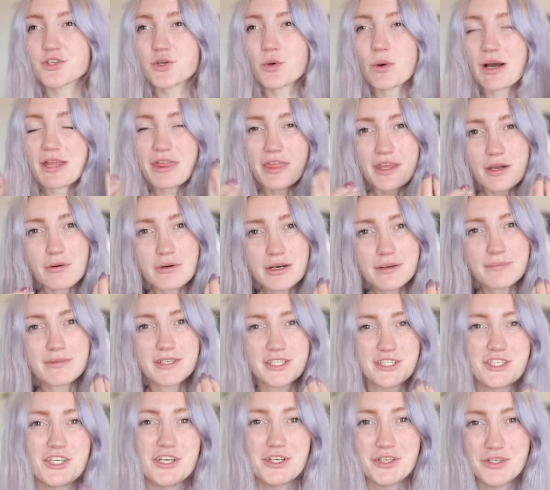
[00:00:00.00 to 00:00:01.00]
So I think what I'm
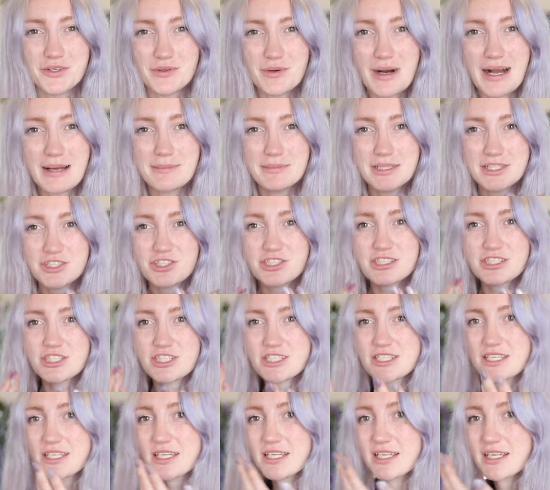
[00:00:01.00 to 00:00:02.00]
gonna do, I'm literally
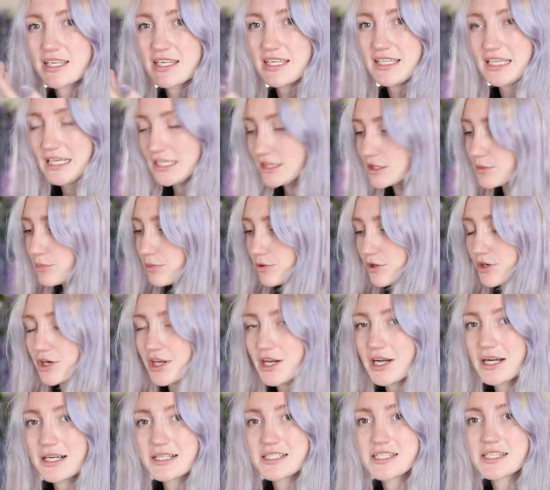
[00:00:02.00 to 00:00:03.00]
just gonna get the
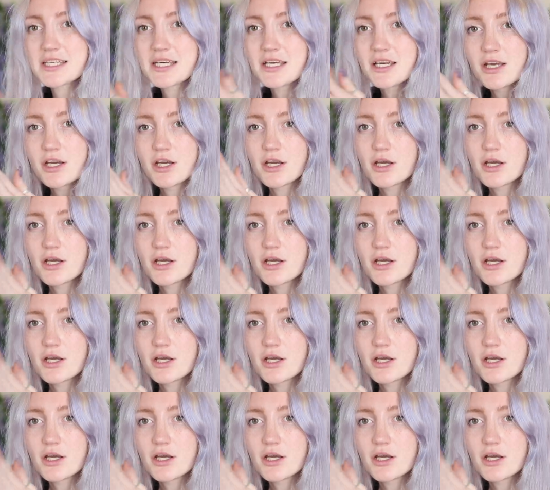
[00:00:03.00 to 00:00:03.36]
product,